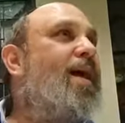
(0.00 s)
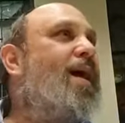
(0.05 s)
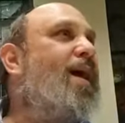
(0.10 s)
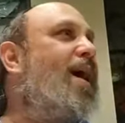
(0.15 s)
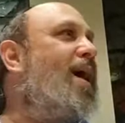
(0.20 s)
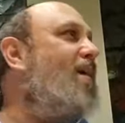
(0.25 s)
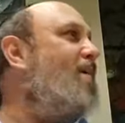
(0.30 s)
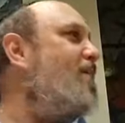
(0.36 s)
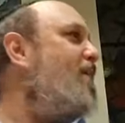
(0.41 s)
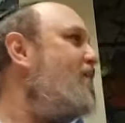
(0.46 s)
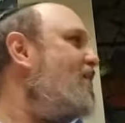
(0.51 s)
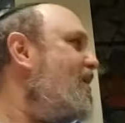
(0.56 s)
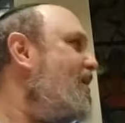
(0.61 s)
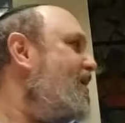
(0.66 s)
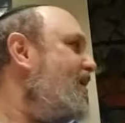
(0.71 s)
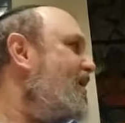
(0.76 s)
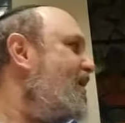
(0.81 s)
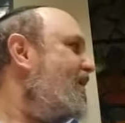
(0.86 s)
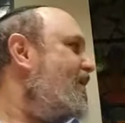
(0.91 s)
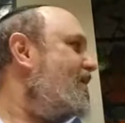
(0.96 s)
I
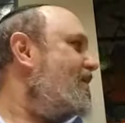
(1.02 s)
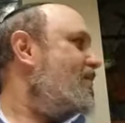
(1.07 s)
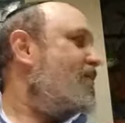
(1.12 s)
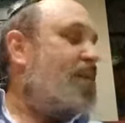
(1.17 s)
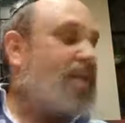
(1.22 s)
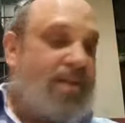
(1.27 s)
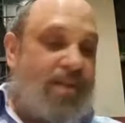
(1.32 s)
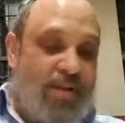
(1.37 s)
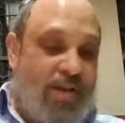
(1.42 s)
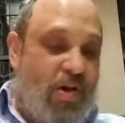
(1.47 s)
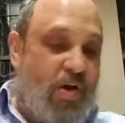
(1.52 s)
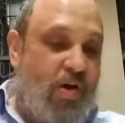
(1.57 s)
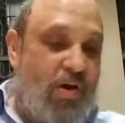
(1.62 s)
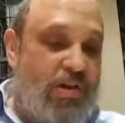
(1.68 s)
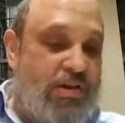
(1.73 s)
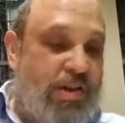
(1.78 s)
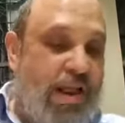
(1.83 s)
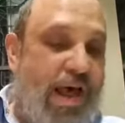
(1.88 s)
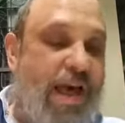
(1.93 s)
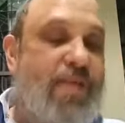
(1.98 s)
mean, the
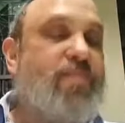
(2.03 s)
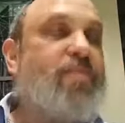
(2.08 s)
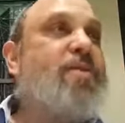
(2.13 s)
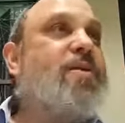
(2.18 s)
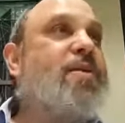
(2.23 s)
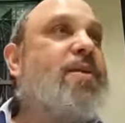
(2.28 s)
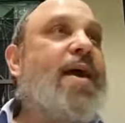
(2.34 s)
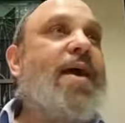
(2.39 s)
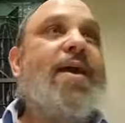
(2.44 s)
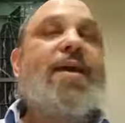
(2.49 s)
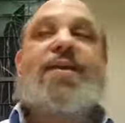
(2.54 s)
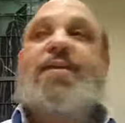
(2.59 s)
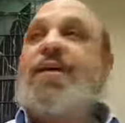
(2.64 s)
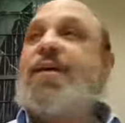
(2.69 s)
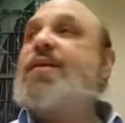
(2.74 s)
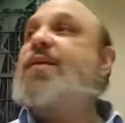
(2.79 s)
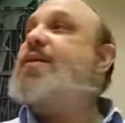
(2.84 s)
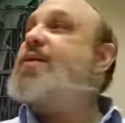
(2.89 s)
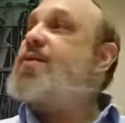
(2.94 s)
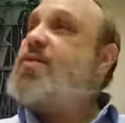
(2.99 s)
whole time we're saying
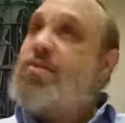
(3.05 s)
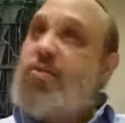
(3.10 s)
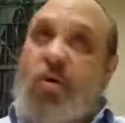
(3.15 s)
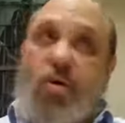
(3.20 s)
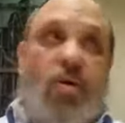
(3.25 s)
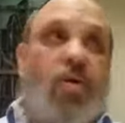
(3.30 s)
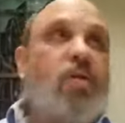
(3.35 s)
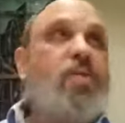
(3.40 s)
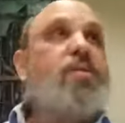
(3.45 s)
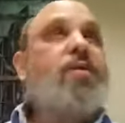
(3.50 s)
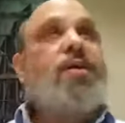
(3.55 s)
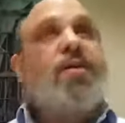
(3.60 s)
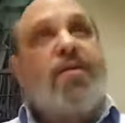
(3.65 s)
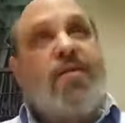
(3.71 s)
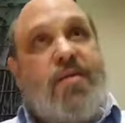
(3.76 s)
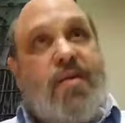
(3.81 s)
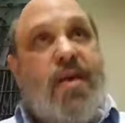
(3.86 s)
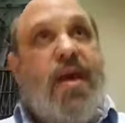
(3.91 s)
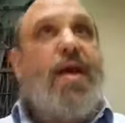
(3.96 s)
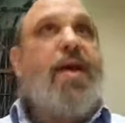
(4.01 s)
that he told and he
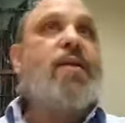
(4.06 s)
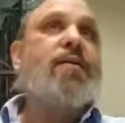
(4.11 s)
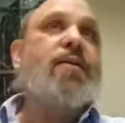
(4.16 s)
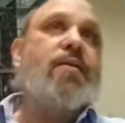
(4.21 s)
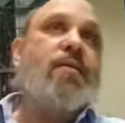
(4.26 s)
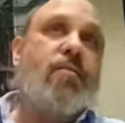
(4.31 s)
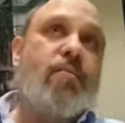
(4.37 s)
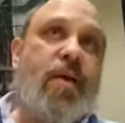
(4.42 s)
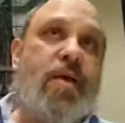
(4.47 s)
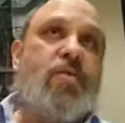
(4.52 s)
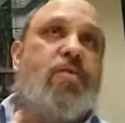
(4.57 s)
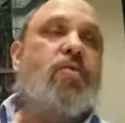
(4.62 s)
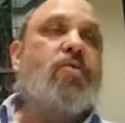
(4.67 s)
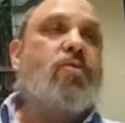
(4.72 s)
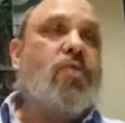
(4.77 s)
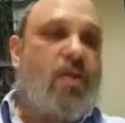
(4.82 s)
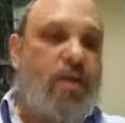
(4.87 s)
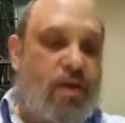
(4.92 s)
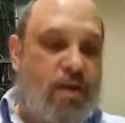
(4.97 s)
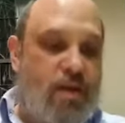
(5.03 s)
said and the
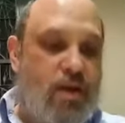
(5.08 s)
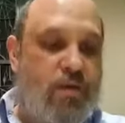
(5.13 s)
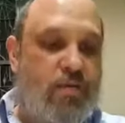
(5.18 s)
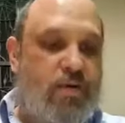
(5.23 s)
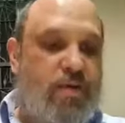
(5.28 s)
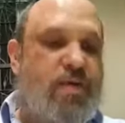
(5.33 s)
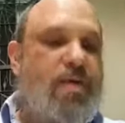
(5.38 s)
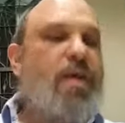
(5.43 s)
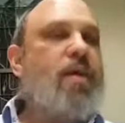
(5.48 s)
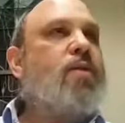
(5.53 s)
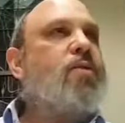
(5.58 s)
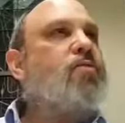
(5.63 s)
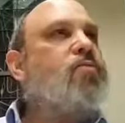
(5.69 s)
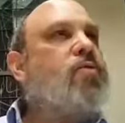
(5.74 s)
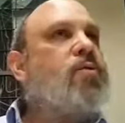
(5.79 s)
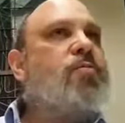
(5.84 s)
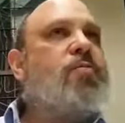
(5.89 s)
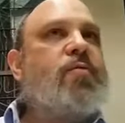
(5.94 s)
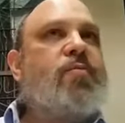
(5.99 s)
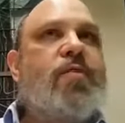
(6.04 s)
messenger, and here we're saying the
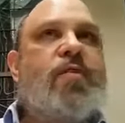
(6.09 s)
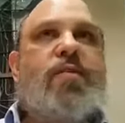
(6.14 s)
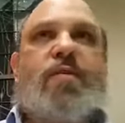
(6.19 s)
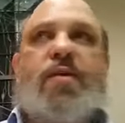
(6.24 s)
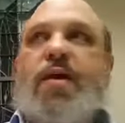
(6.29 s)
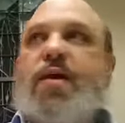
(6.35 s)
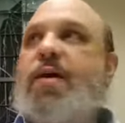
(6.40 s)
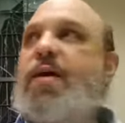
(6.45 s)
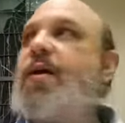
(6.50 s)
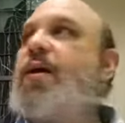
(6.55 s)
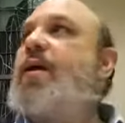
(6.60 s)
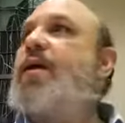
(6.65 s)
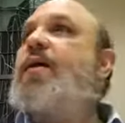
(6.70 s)
word mevaser.